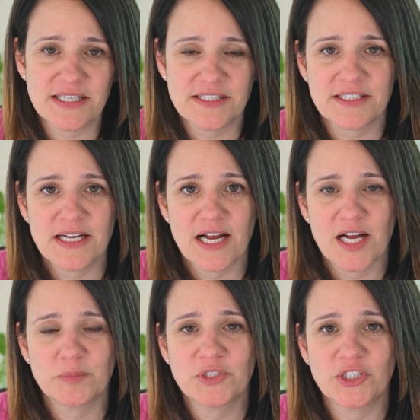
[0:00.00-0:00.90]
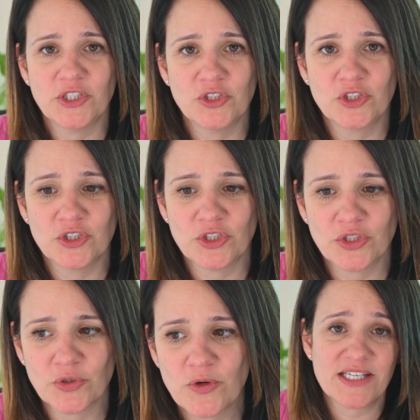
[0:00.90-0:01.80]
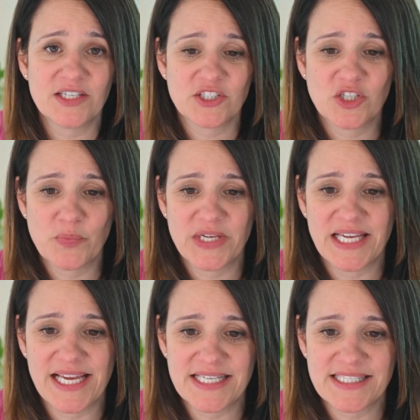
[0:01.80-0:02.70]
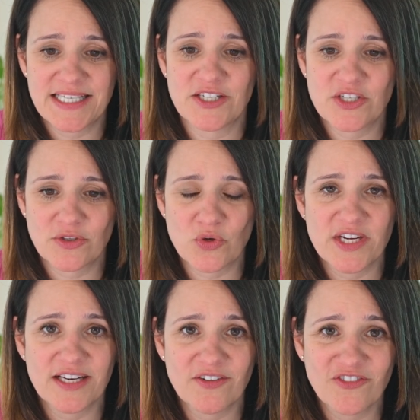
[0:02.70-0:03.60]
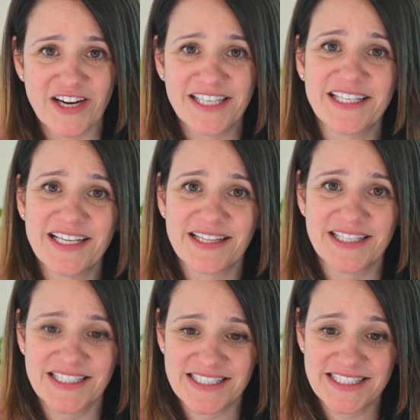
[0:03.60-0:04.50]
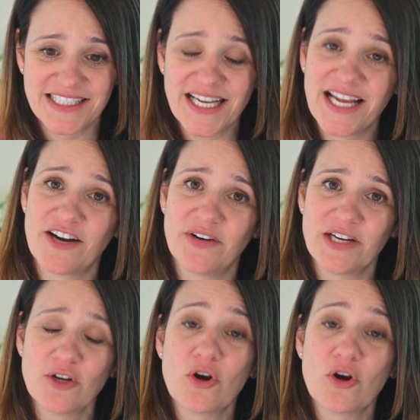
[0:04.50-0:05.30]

That's up to you to do. There's going to be a center located right in the Cassia area